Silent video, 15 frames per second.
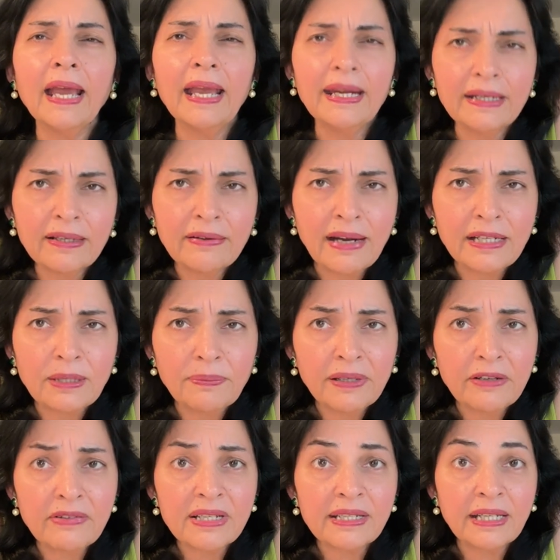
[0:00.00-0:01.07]

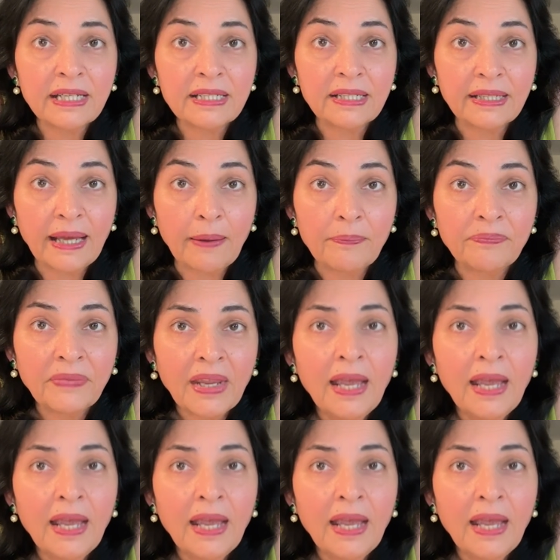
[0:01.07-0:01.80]
incredibly risky to them.